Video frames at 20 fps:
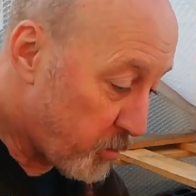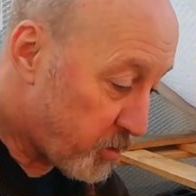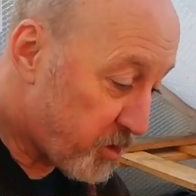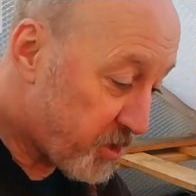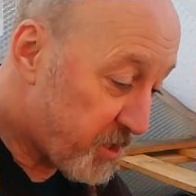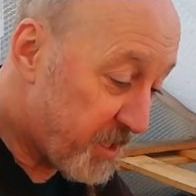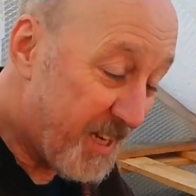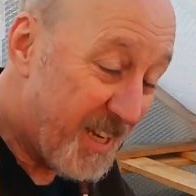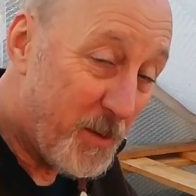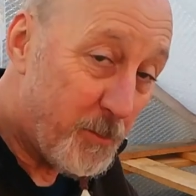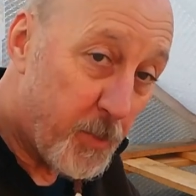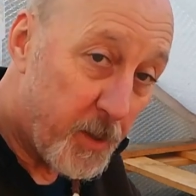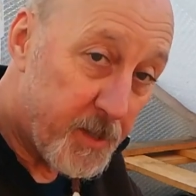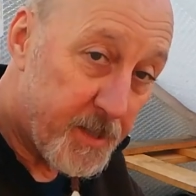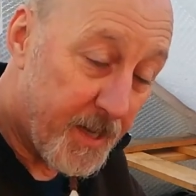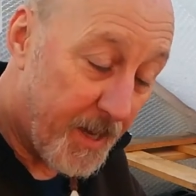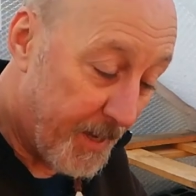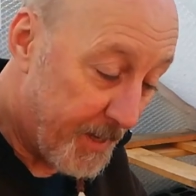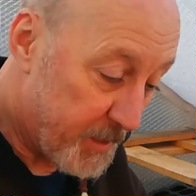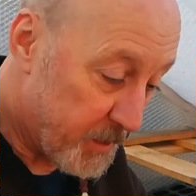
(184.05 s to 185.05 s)
seed
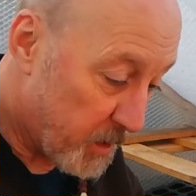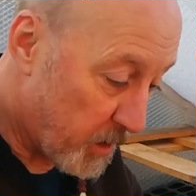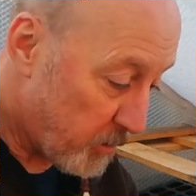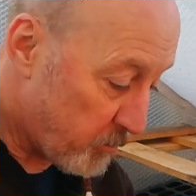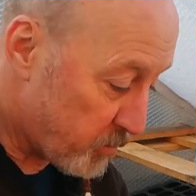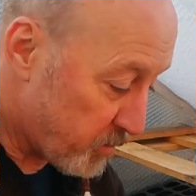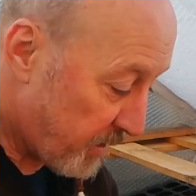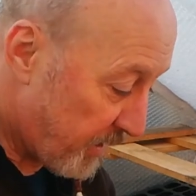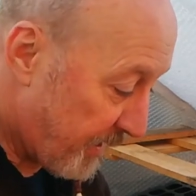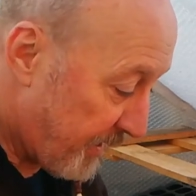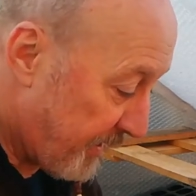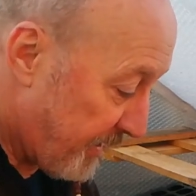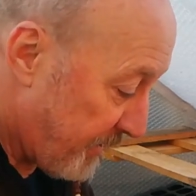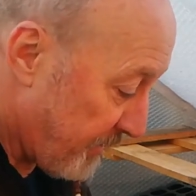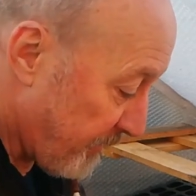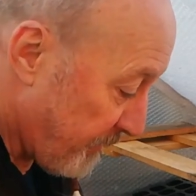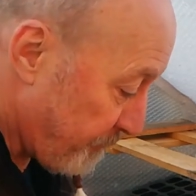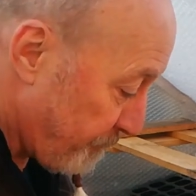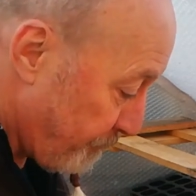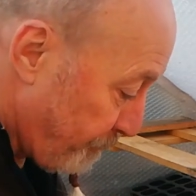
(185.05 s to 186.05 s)
potatoes
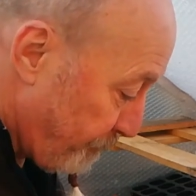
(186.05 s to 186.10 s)
here.